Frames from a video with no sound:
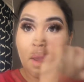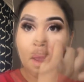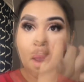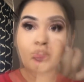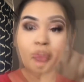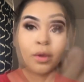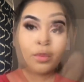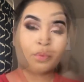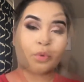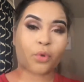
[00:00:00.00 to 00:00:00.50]

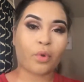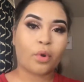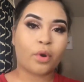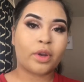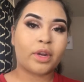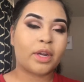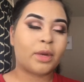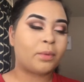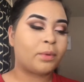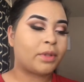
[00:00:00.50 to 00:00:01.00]
So I'm
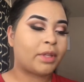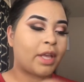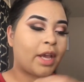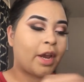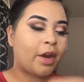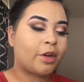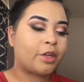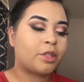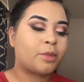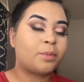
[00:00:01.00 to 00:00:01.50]
going in with the
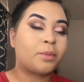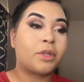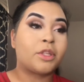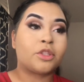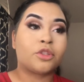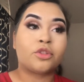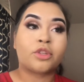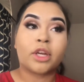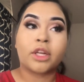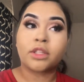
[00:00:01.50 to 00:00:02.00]

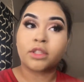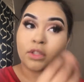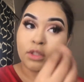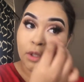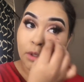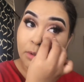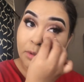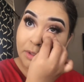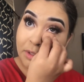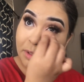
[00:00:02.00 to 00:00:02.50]
Airspun
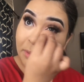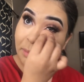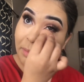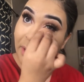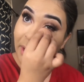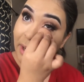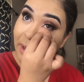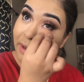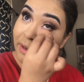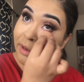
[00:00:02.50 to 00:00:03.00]
translucent
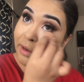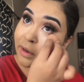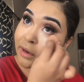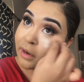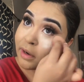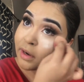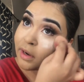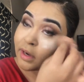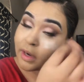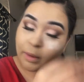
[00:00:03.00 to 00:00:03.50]
powder,
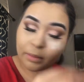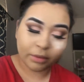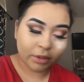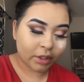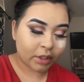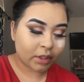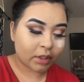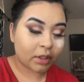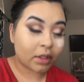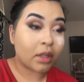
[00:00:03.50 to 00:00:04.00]
and I'm
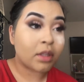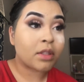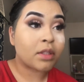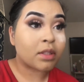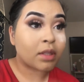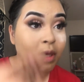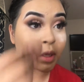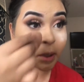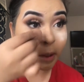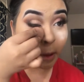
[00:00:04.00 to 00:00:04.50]
just
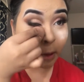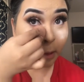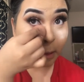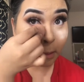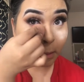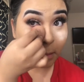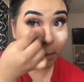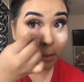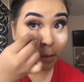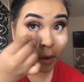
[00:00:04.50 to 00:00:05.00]
setting
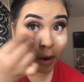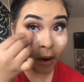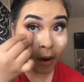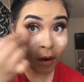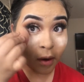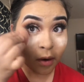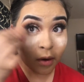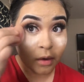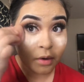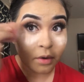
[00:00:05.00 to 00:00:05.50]
my
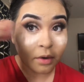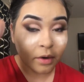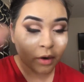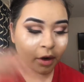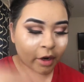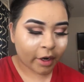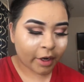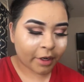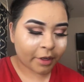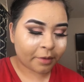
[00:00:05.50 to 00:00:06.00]

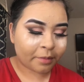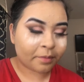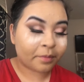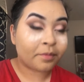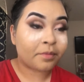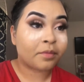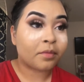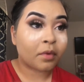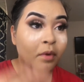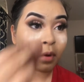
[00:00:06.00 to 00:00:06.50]
under eye
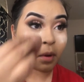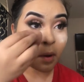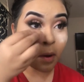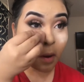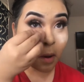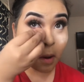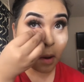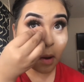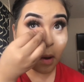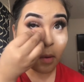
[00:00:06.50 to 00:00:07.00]

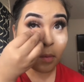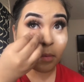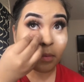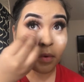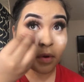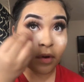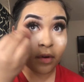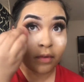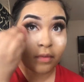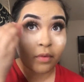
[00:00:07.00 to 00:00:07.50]

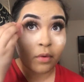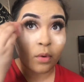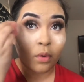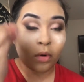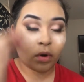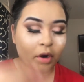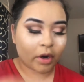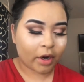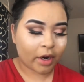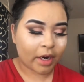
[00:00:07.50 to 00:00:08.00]

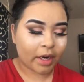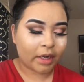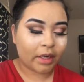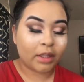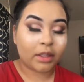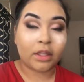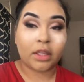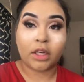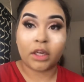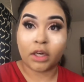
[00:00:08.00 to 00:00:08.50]
before
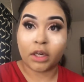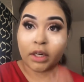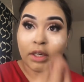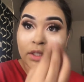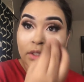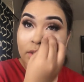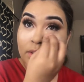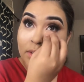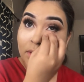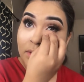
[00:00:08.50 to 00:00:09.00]
anything
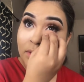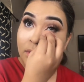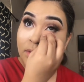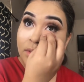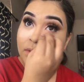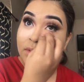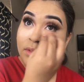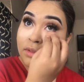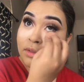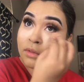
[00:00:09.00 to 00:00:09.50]

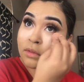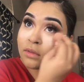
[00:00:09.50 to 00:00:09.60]
creases.